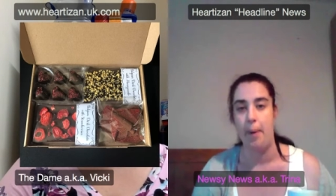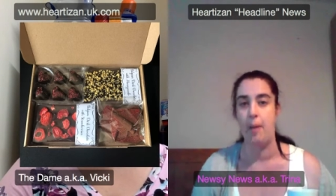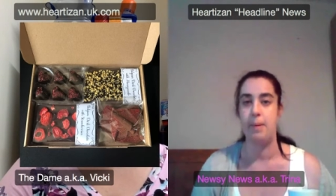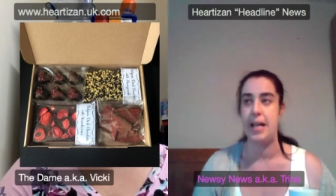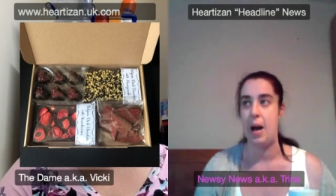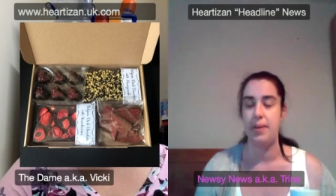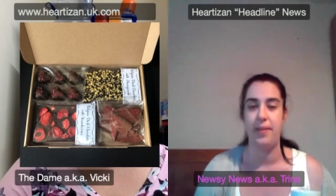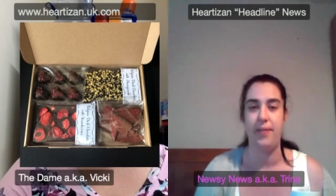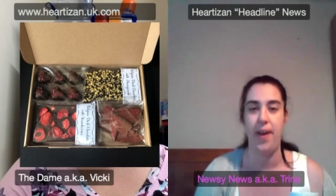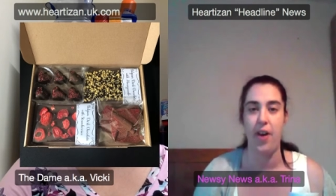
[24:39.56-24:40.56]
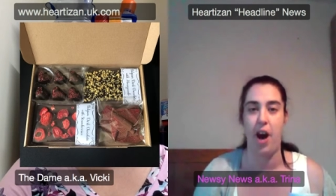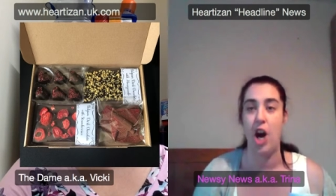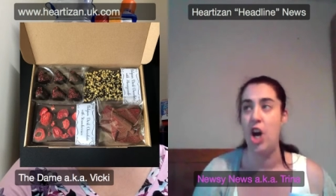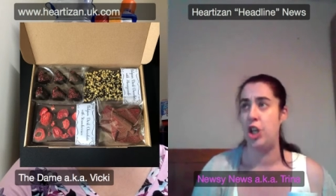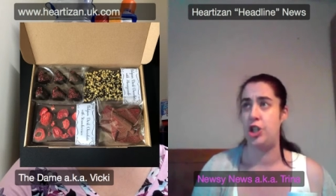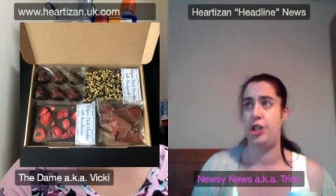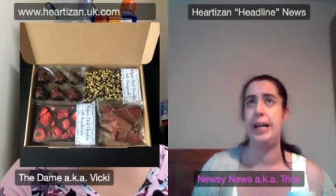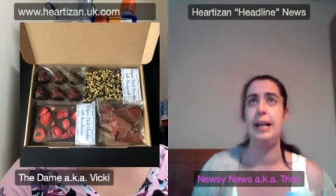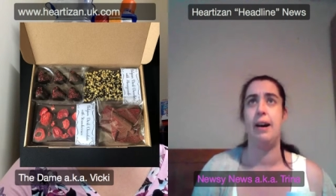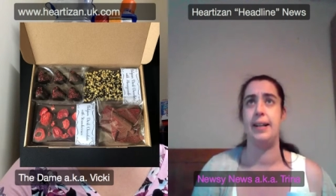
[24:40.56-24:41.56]
blow me down with a feather
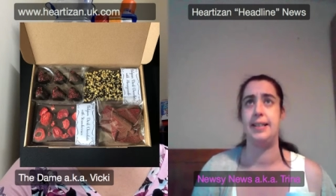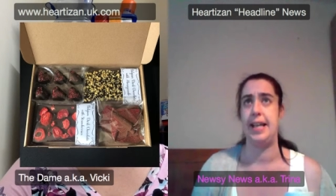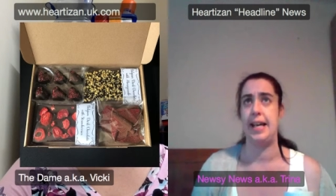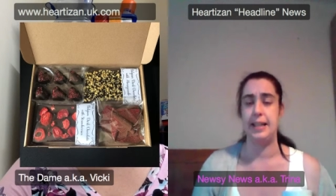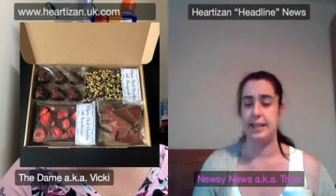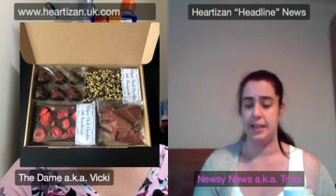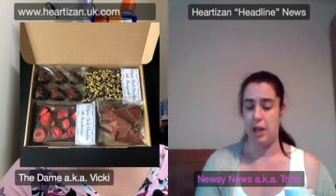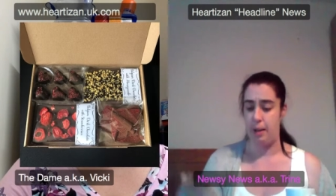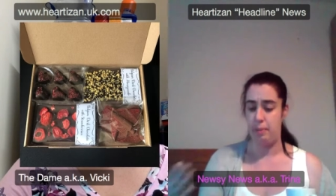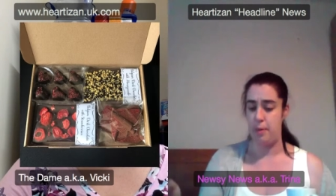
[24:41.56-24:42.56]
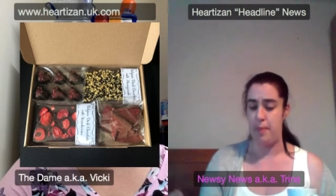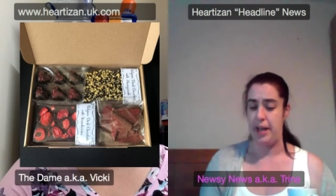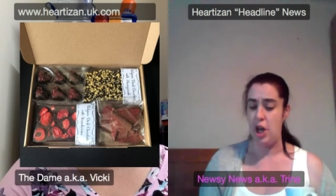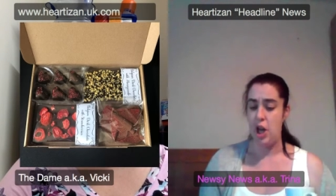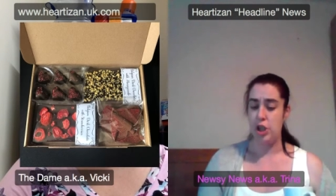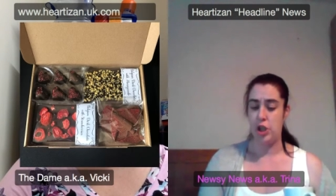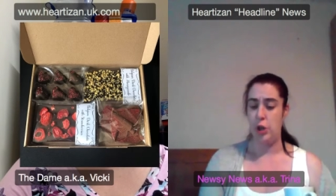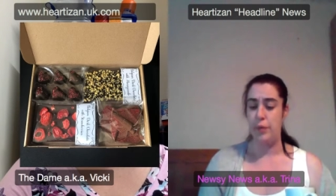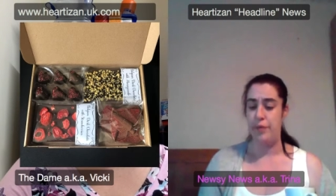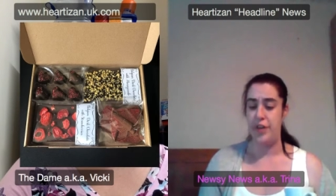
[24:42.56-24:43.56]
she likes things like blooming
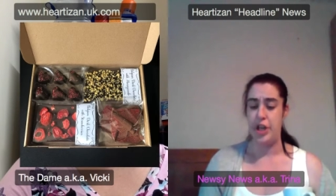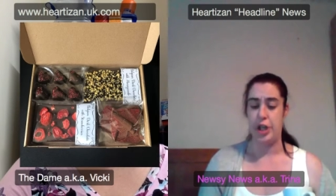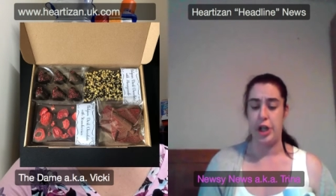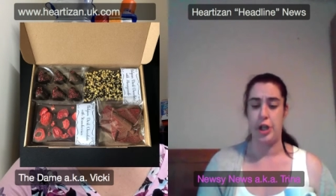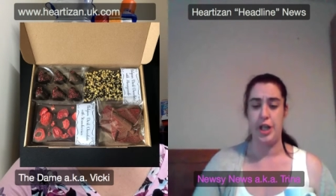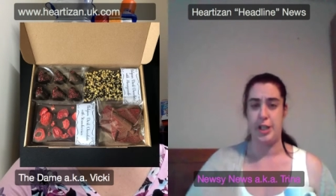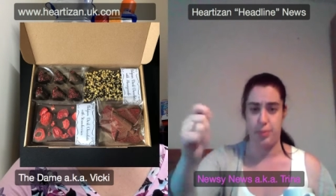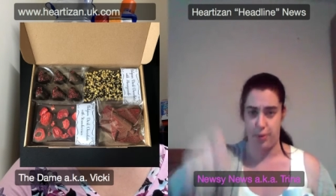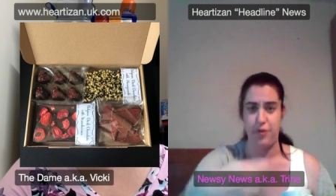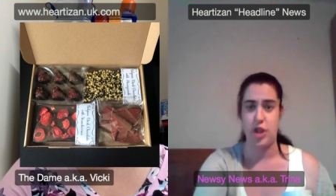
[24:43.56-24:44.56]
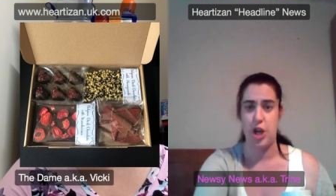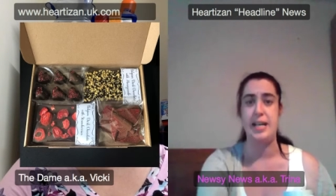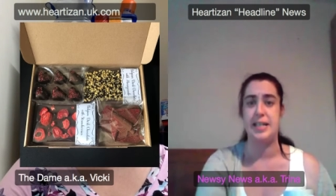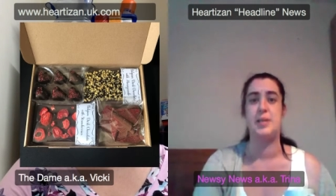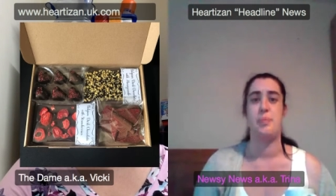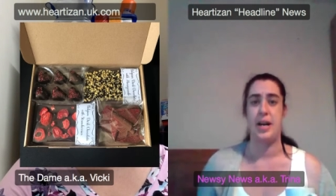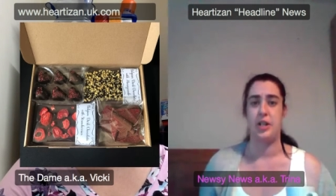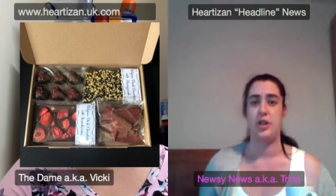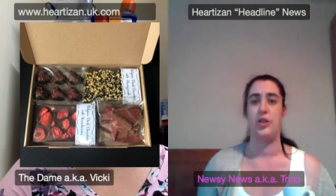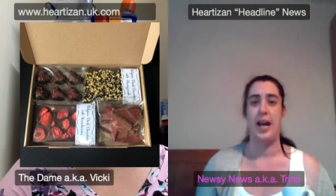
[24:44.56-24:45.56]
salt and vinegar crisps with cheese
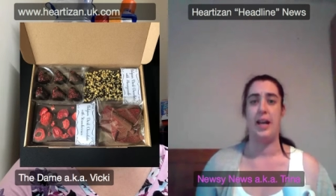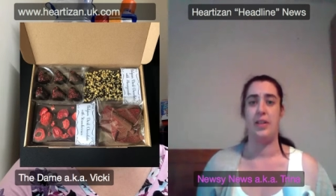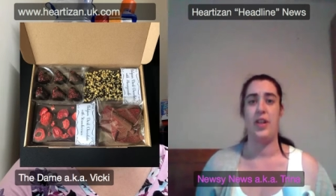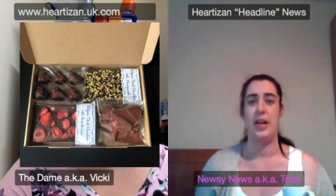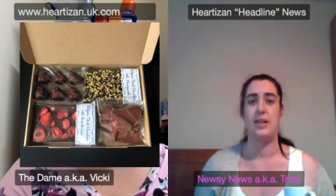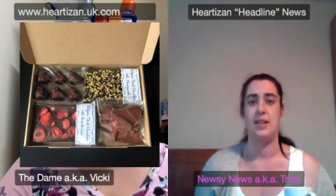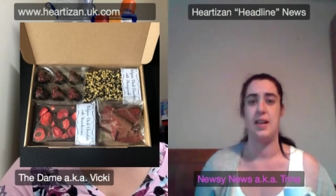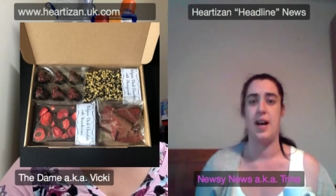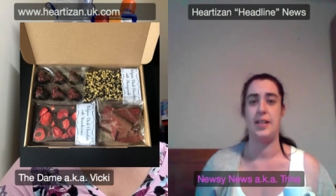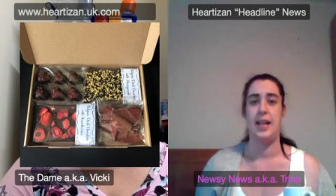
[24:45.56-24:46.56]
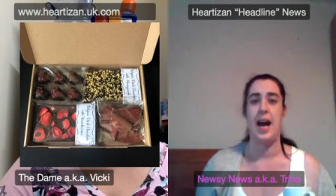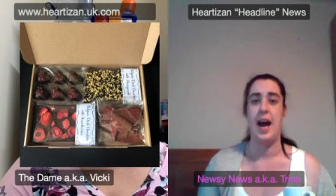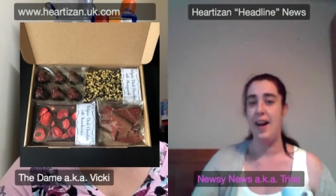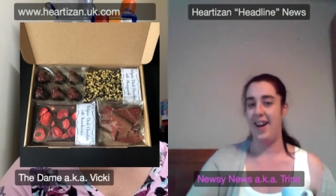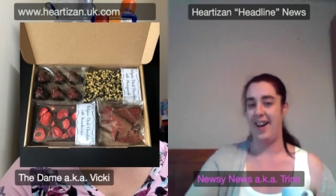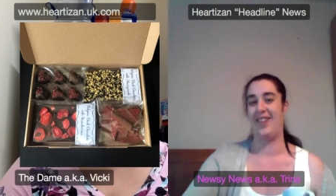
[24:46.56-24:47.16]
spread on it and things like that.